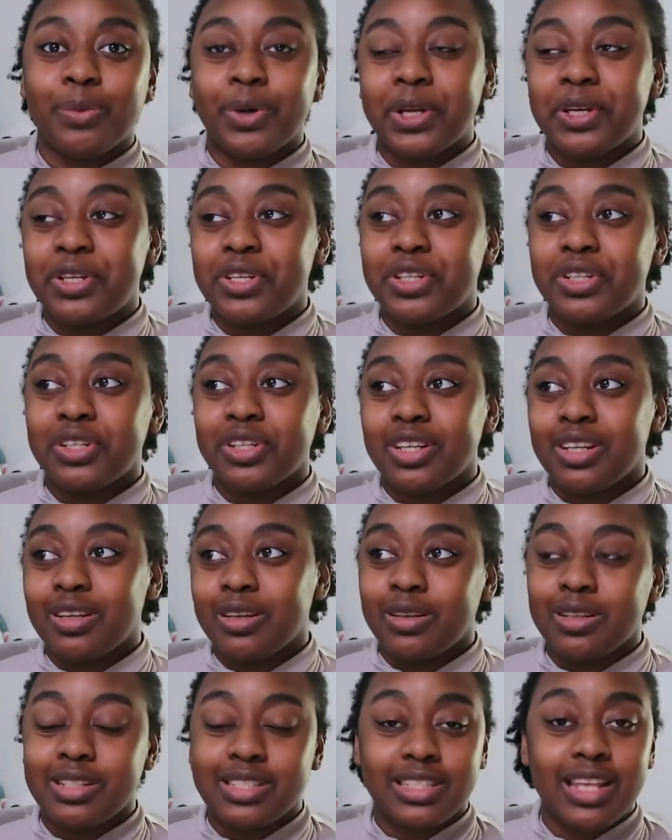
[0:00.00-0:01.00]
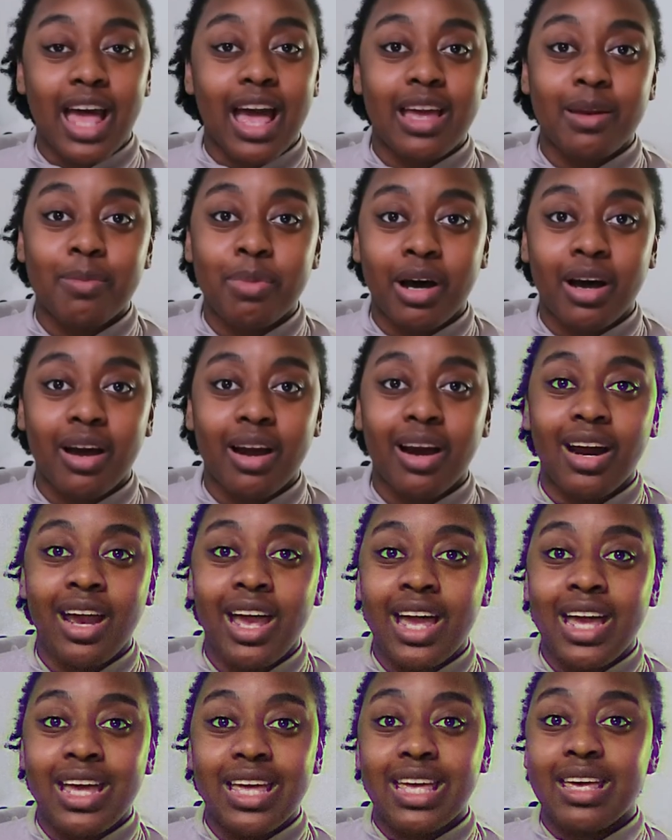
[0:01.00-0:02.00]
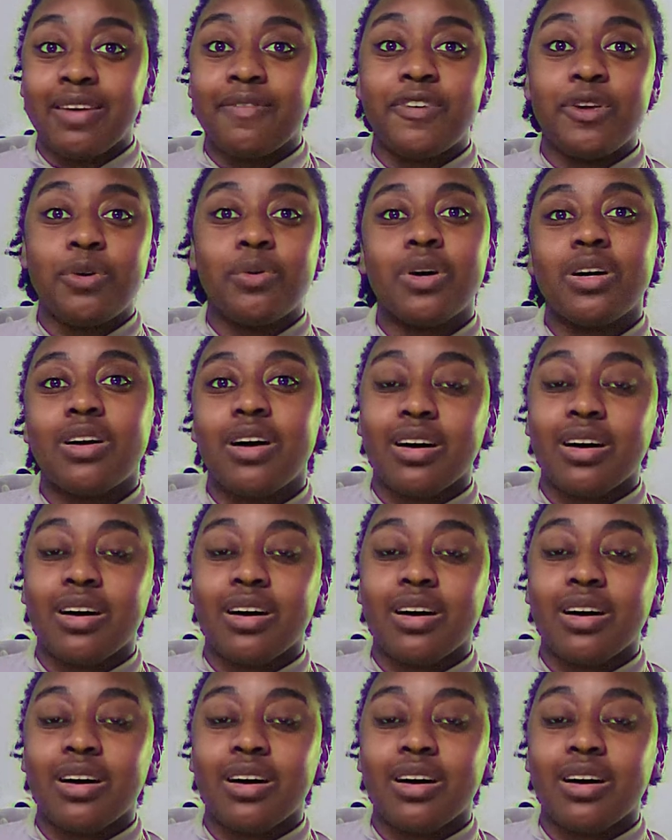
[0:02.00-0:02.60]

which sidebar if you are